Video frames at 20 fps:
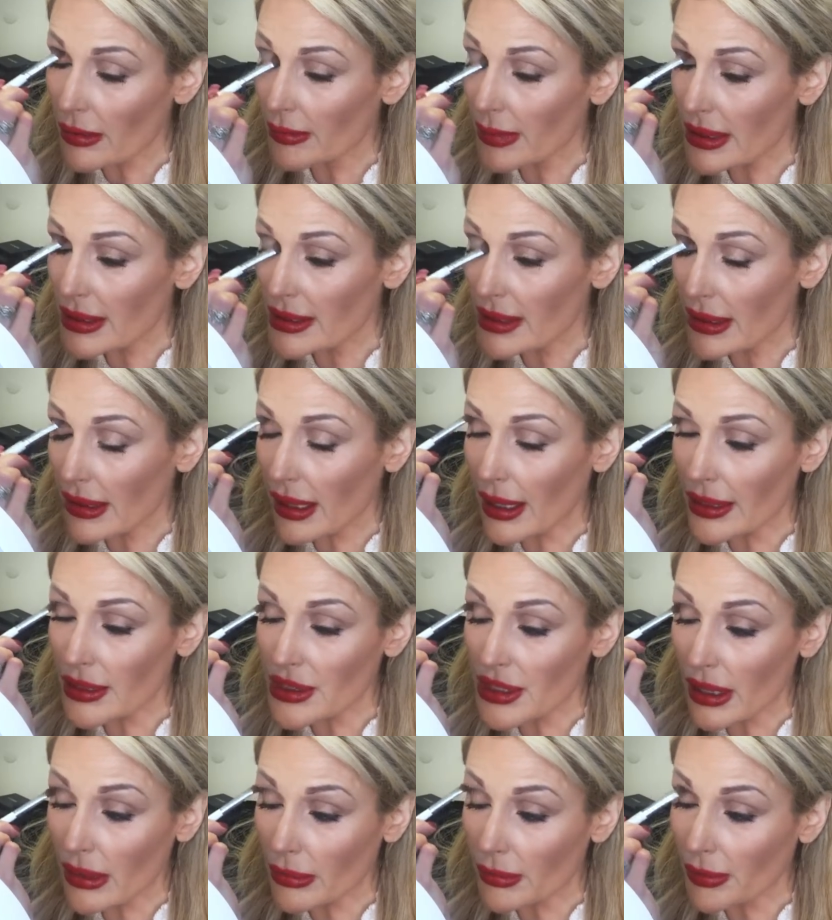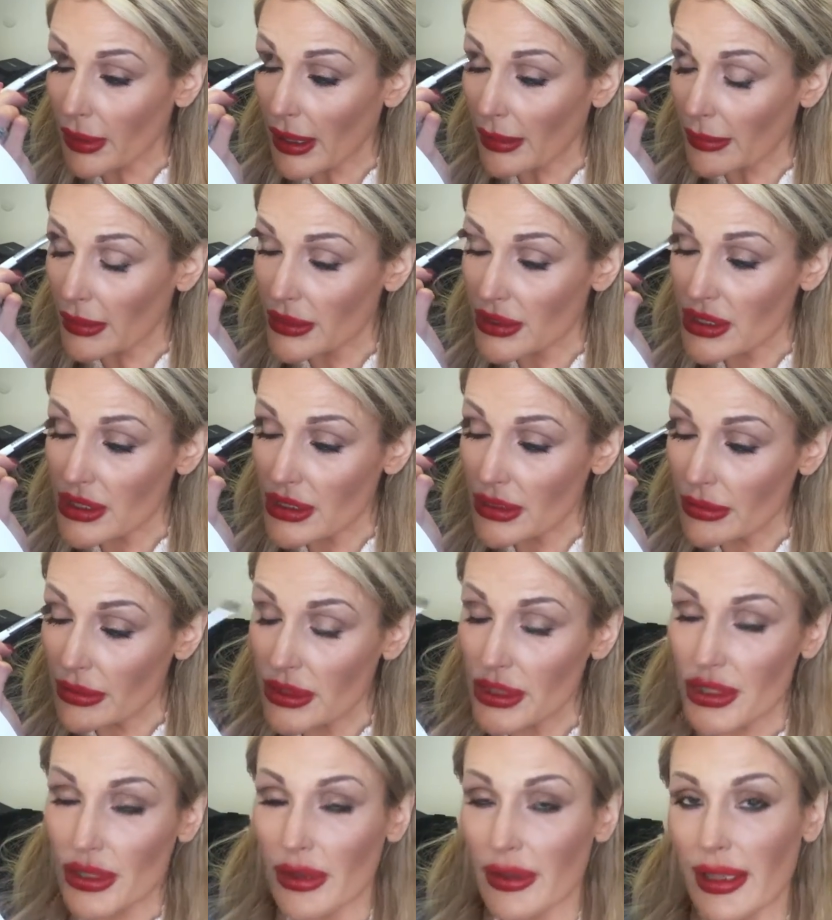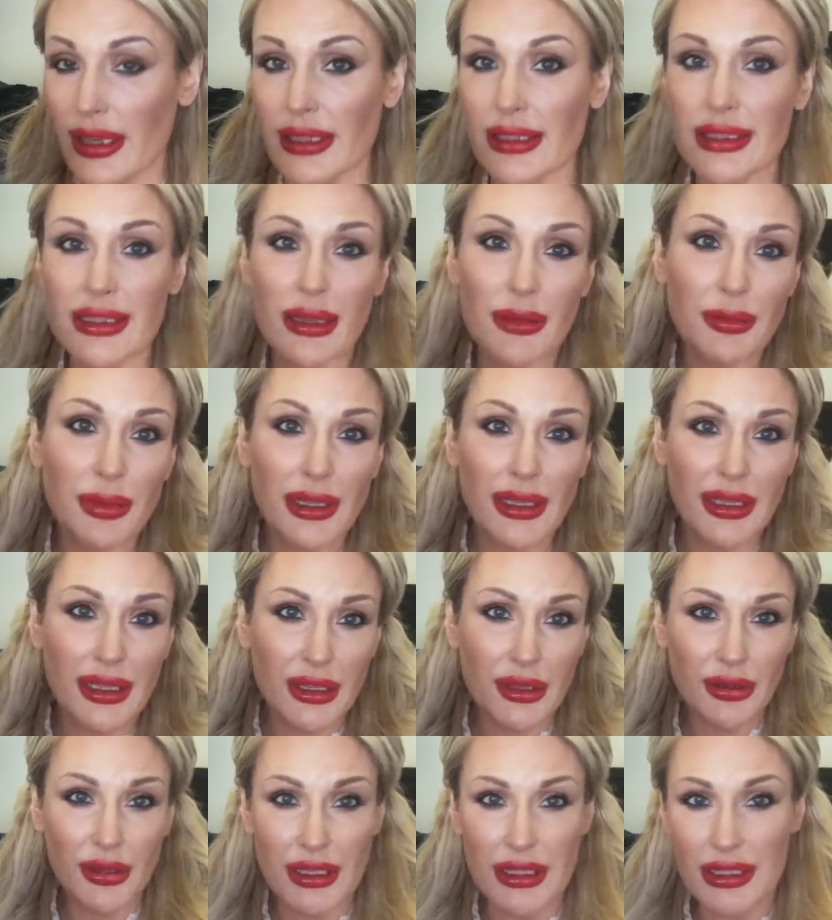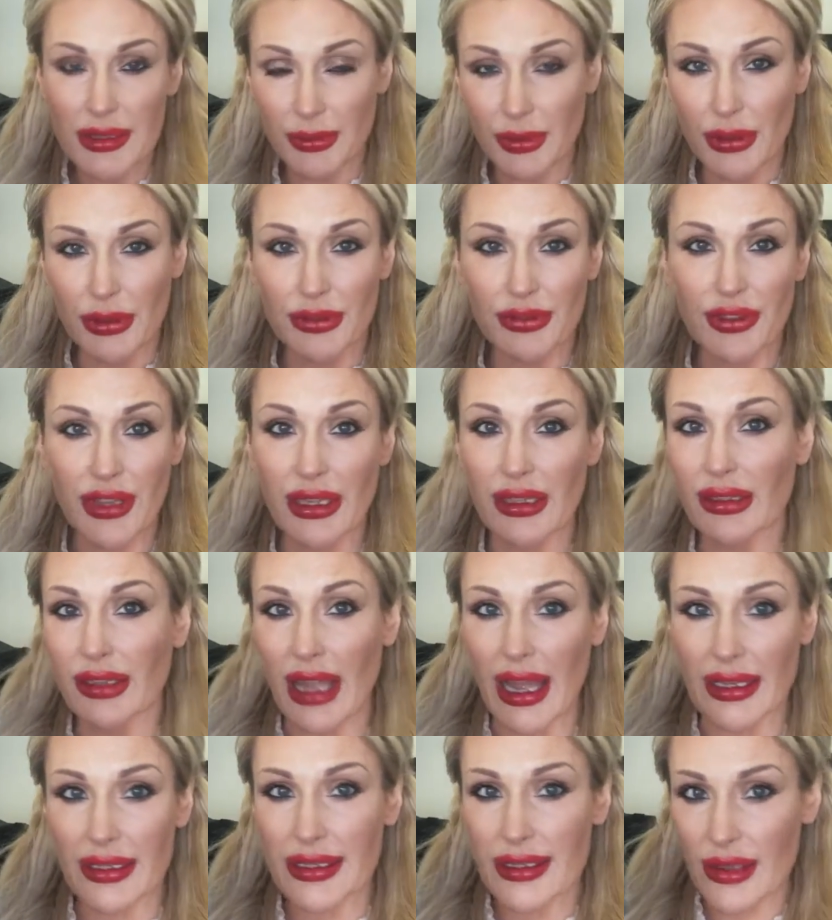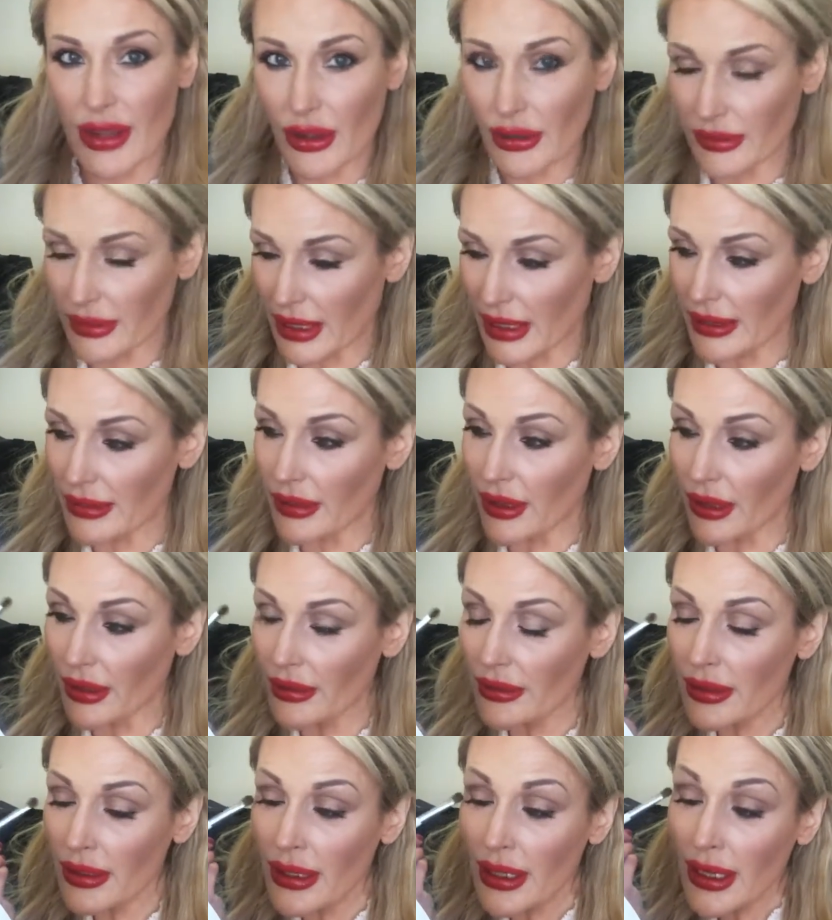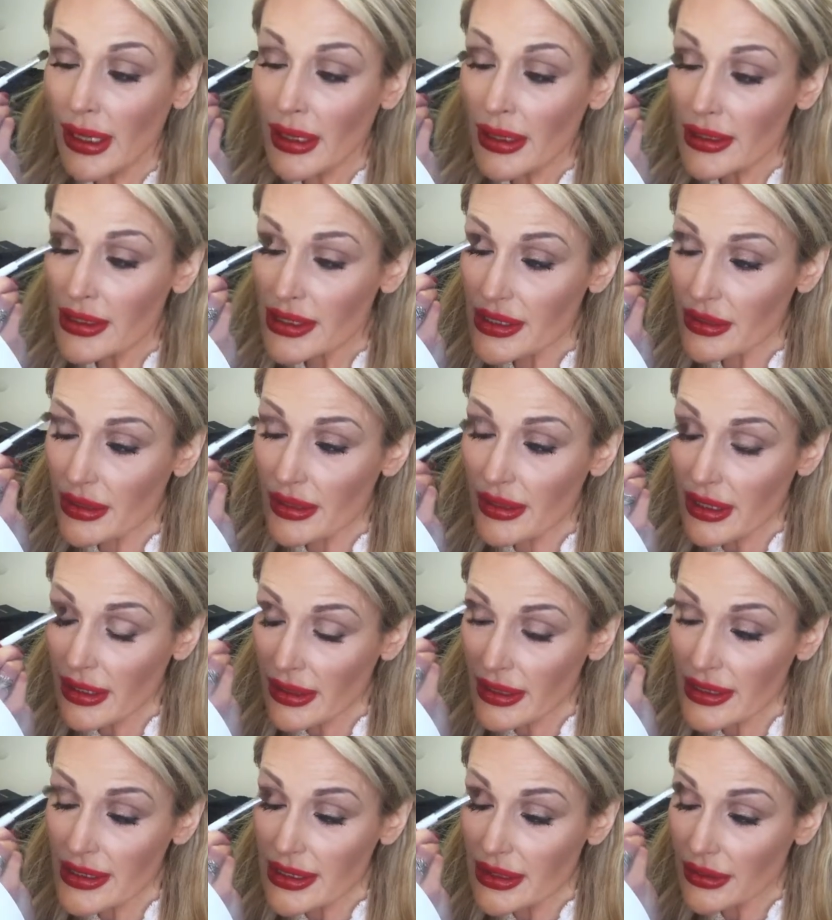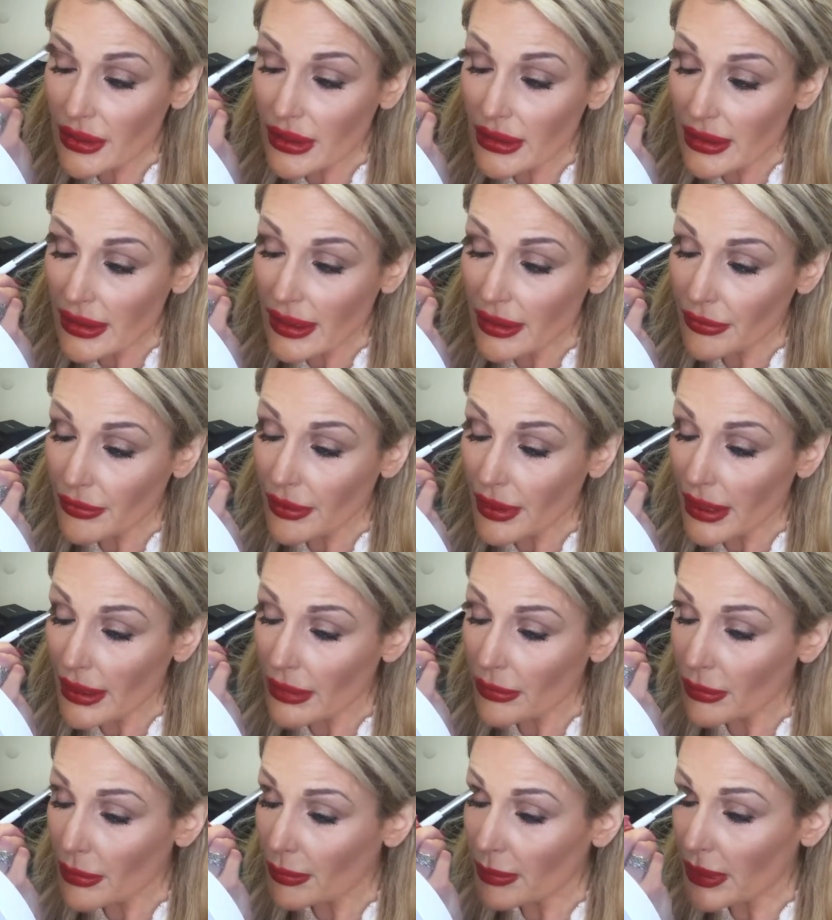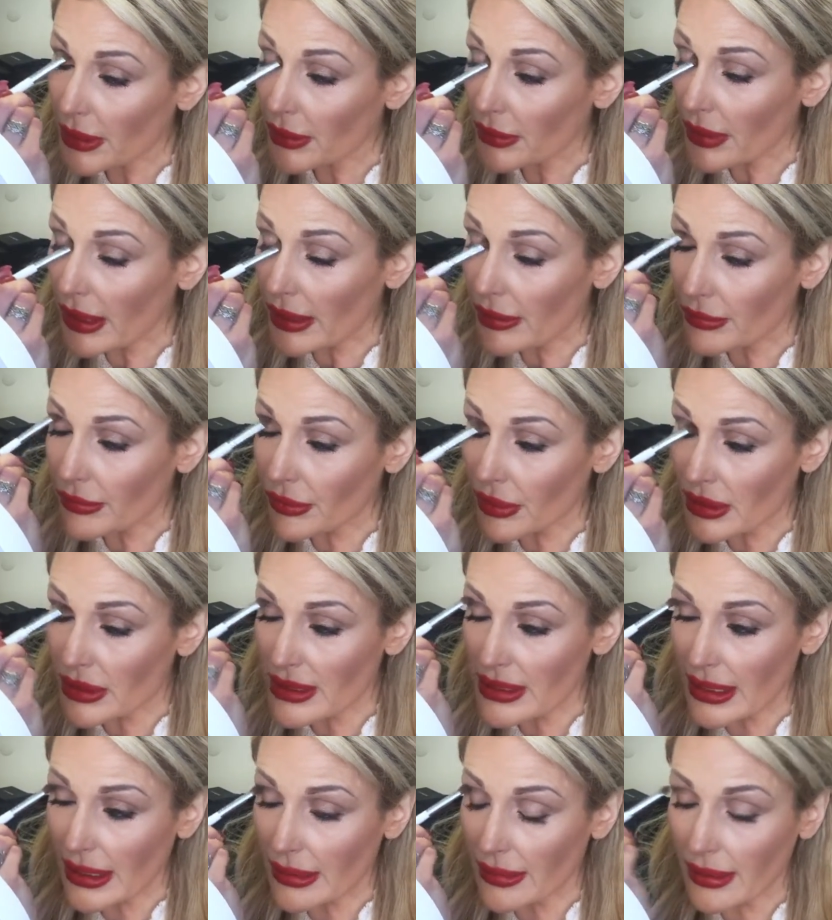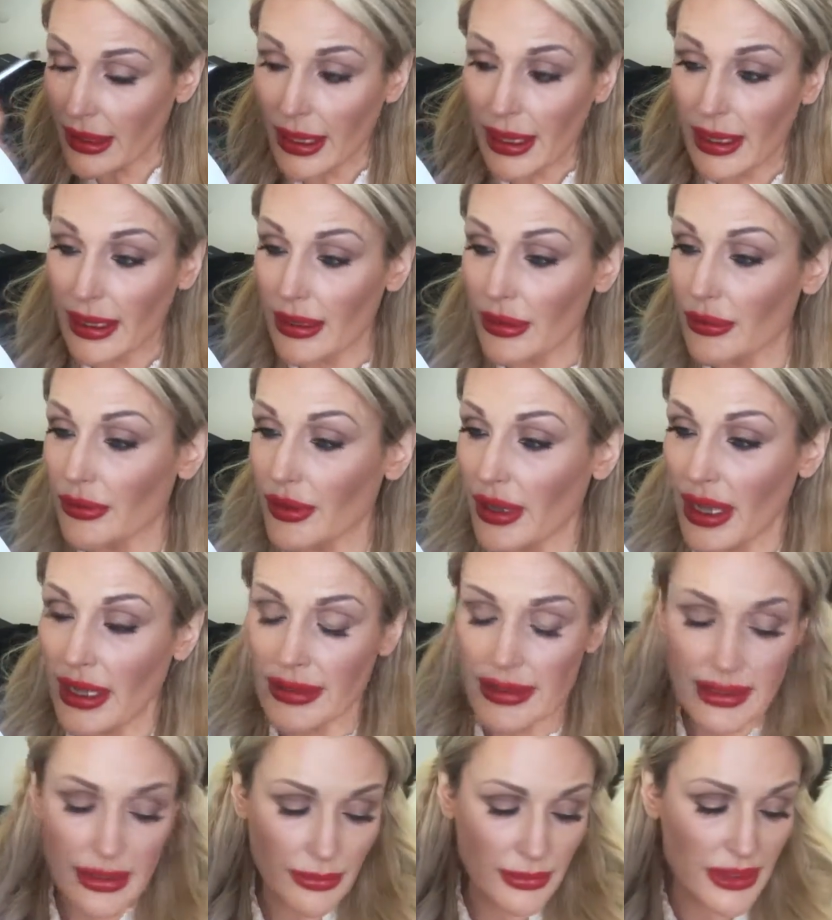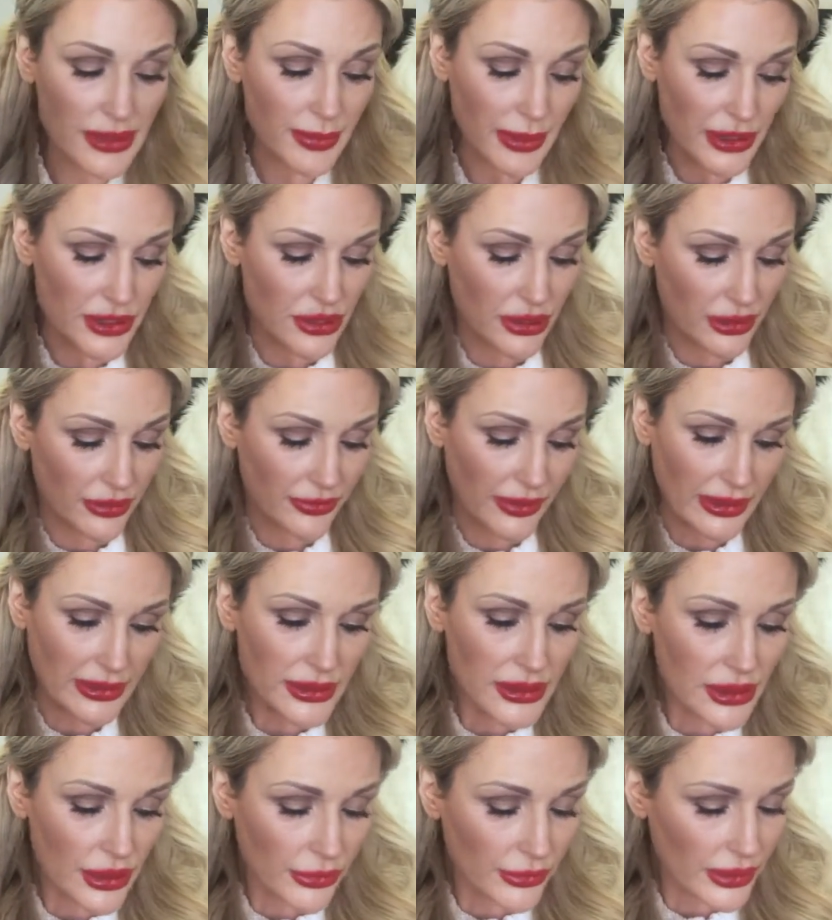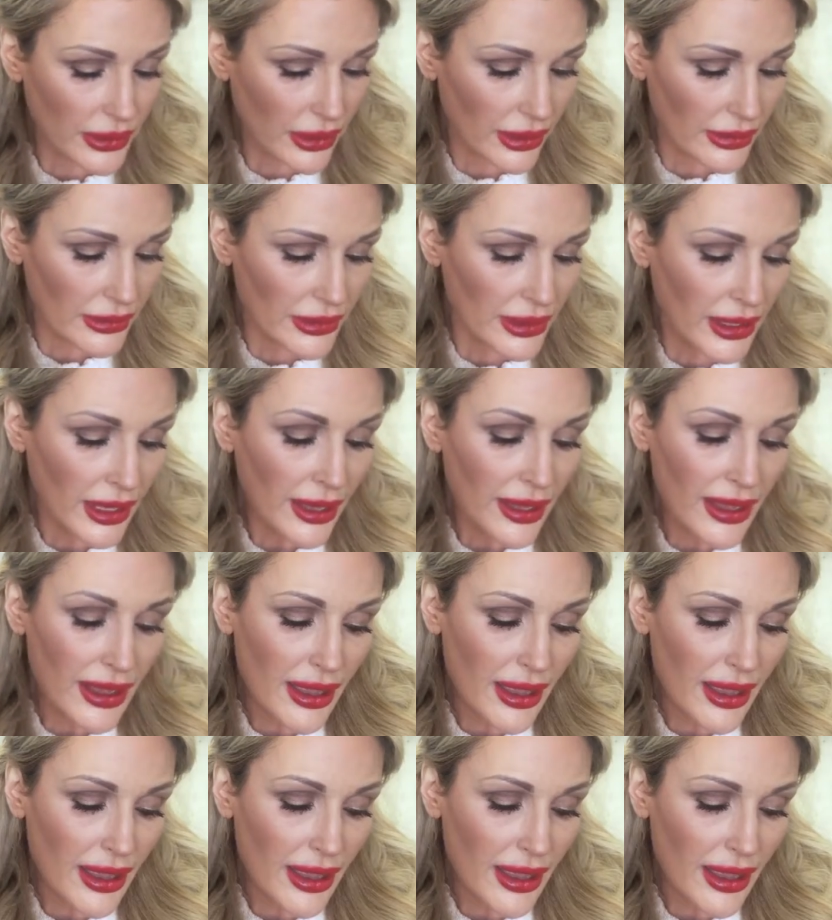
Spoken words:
our amazing eyeshadow primer just to ensure that it's completely crease proof and lasts all night long. So I think this look that I've created would be great for a date night or if you had some special event going on.